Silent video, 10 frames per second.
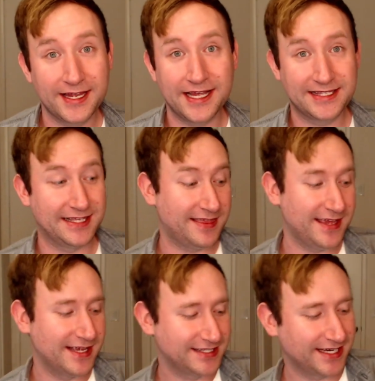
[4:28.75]
It's
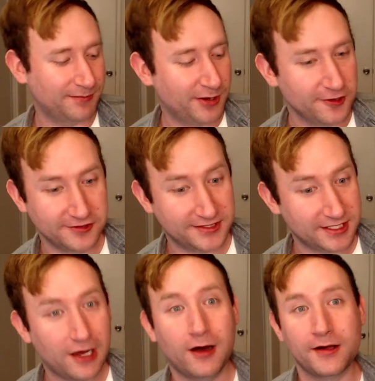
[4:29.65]
like a
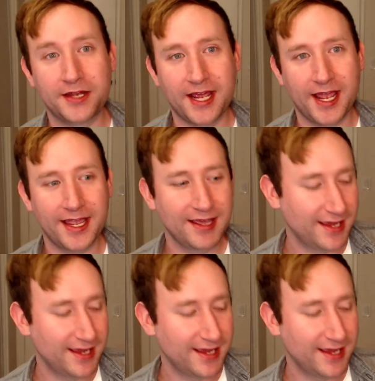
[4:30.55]
post-holiday